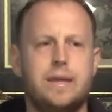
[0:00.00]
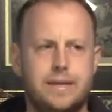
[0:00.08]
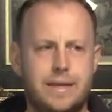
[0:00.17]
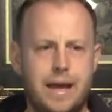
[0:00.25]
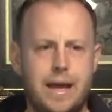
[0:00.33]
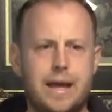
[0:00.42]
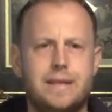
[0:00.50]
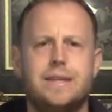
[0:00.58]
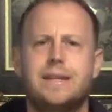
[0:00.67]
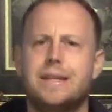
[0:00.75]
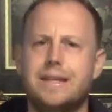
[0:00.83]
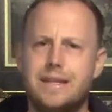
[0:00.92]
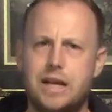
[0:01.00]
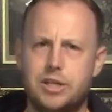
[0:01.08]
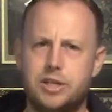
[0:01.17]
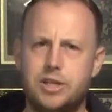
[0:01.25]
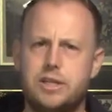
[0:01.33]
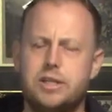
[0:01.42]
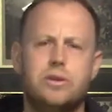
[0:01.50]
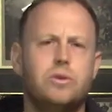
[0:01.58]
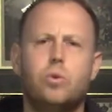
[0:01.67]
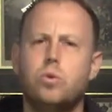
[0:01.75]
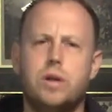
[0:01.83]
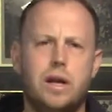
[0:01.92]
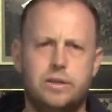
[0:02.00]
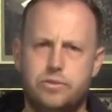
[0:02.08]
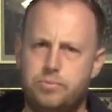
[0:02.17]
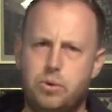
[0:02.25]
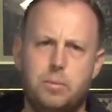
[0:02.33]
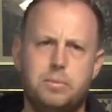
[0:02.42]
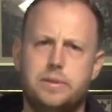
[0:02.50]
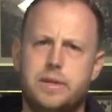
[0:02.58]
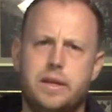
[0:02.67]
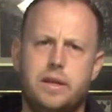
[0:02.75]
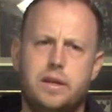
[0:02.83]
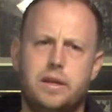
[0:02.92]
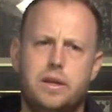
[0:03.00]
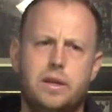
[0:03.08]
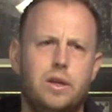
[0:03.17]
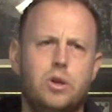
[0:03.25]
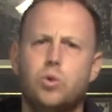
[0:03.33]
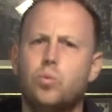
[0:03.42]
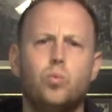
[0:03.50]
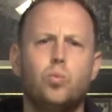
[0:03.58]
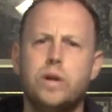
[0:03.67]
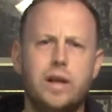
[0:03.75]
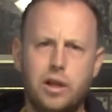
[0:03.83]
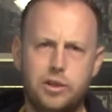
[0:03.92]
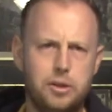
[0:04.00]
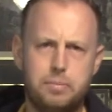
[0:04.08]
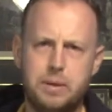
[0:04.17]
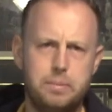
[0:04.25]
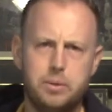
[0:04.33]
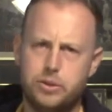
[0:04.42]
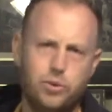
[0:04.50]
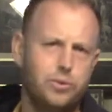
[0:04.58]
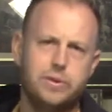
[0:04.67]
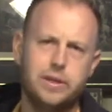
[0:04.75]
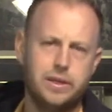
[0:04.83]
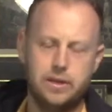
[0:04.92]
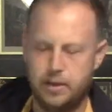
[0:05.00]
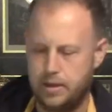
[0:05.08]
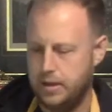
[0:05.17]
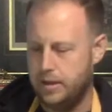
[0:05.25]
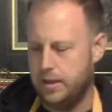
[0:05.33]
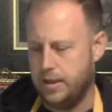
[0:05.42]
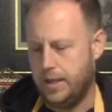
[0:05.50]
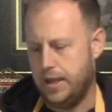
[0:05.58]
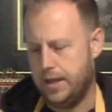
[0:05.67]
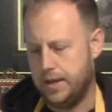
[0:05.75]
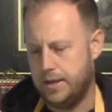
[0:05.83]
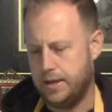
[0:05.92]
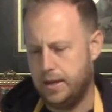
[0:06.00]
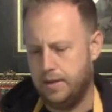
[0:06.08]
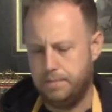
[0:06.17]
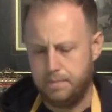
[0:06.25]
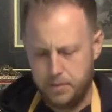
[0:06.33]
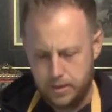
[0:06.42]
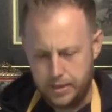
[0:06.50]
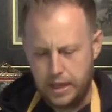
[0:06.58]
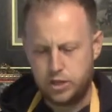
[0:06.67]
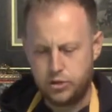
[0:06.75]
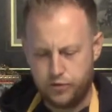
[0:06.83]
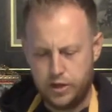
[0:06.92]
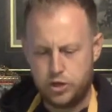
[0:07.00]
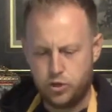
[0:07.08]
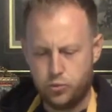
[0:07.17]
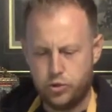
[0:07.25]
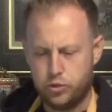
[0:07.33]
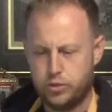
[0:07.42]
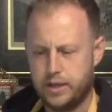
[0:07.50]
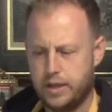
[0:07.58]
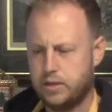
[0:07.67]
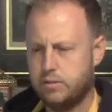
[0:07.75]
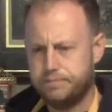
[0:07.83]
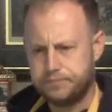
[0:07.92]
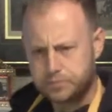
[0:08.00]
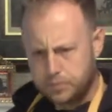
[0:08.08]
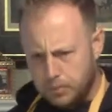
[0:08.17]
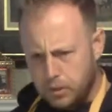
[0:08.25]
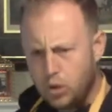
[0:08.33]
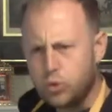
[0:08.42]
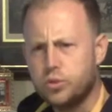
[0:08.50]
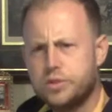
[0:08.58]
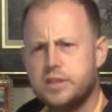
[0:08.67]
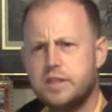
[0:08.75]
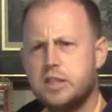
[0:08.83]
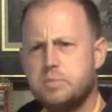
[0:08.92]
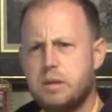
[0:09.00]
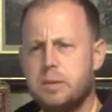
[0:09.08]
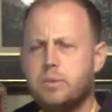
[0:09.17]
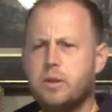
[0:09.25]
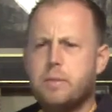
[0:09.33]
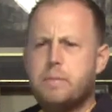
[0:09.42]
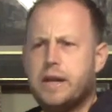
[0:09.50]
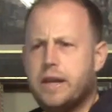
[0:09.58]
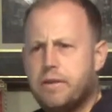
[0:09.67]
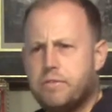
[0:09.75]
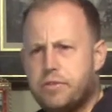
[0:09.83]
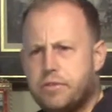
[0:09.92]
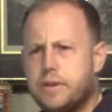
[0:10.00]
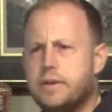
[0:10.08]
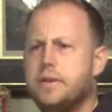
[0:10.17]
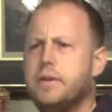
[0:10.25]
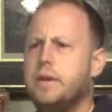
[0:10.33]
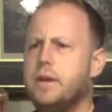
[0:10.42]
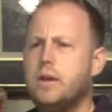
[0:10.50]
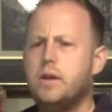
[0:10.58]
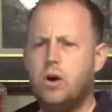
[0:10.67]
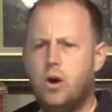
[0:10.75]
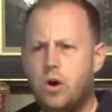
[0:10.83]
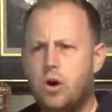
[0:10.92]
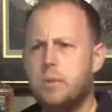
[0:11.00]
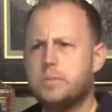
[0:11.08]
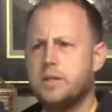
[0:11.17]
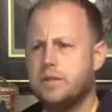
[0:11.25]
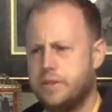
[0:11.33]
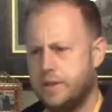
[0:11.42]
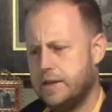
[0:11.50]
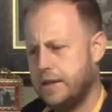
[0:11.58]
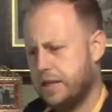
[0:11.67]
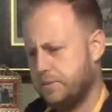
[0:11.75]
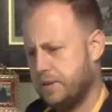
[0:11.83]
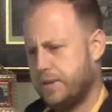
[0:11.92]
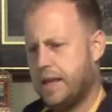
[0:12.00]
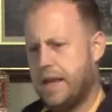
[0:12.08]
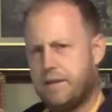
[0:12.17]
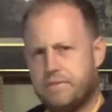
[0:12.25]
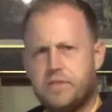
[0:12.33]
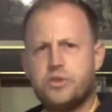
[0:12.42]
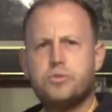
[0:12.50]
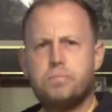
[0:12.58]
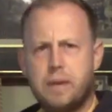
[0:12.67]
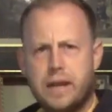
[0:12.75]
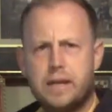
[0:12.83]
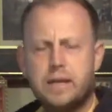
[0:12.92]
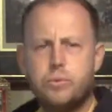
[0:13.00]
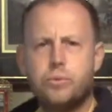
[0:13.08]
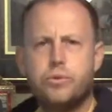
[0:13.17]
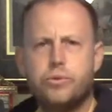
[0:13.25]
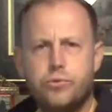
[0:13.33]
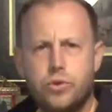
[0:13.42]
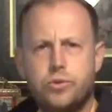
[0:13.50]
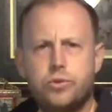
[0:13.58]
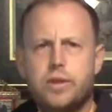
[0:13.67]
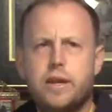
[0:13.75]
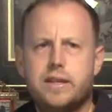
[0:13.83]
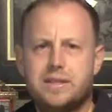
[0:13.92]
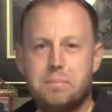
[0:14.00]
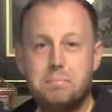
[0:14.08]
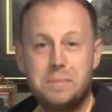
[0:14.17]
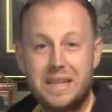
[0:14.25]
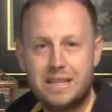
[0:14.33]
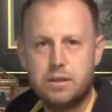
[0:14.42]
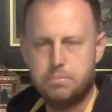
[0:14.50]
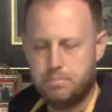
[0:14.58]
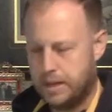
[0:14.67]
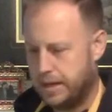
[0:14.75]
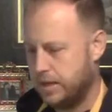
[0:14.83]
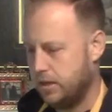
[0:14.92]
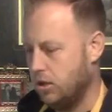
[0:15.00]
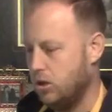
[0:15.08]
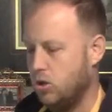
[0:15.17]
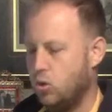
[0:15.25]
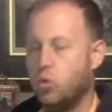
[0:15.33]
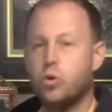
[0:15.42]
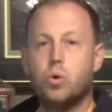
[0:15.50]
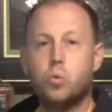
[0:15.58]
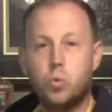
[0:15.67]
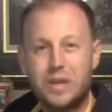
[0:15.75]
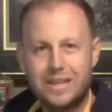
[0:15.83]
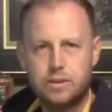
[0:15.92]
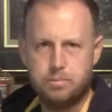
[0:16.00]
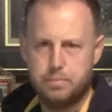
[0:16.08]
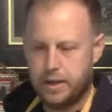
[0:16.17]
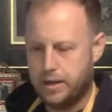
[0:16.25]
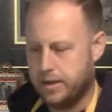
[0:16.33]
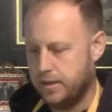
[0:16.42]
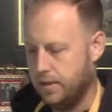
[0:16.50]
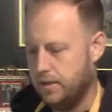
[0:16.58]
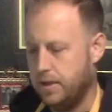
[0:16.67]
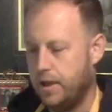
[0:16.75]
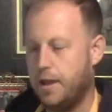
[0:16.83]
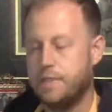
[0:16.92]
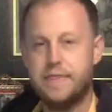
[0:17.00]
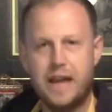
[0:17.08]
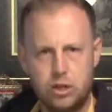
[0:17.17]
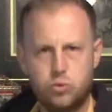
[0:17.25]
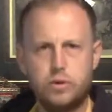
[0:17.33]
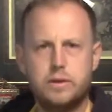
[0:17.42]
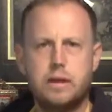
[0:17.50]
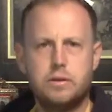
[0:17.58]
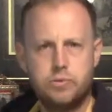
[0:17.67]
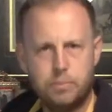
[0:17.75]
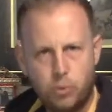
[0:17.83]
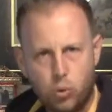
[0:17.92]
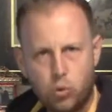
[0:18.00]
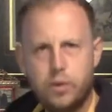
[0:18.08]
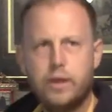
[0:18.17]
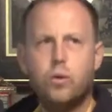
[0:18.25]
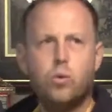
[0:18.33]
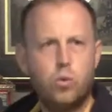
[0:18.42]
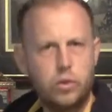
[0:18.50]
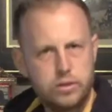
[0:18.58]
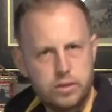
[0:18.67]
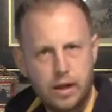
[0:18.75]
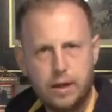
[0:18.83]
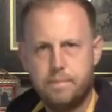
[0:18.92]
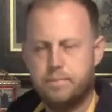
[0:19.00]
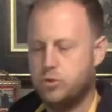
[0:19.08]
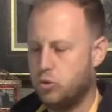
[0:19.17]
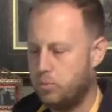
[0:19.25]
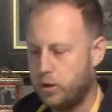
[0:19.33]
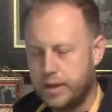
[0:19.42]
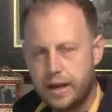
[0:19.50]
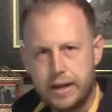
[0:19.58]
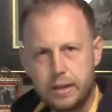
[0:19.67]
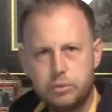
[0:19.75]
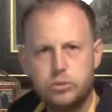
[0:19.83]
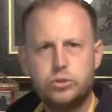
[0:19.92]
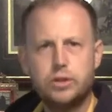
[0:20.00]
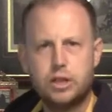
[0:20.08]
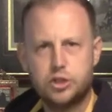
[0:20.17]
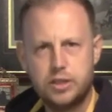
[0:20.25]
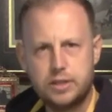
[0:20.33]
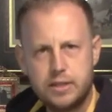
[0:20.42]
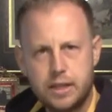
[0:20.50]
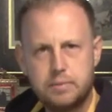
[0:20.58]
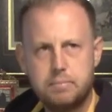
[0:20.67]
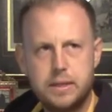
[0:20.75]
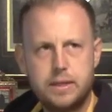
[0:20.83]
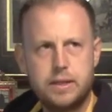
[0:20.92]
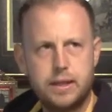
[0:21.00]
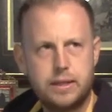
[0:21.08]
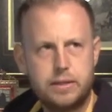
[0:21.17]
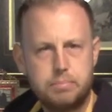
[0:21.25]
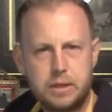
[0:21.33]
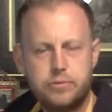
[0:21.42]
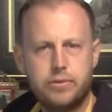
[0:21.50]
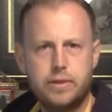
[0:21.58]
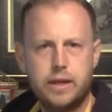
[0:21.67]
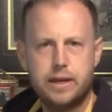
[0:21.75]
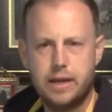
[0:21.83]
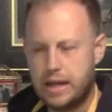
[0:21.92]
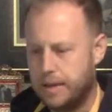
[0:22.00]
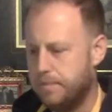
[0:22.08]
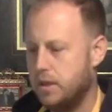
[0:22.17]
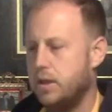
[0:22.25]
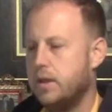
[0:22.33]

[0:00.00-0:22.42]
gas and indigestion and all kinds of problems that we healthy people don't need. And that's eventually where you'll see these people, they might have thin arms and thin legs, but they have this belly. We refer to that as a meat belly or a wheat belly. And that's what comes from all the time. Your body unable to digest that meat, that beef and that lamb,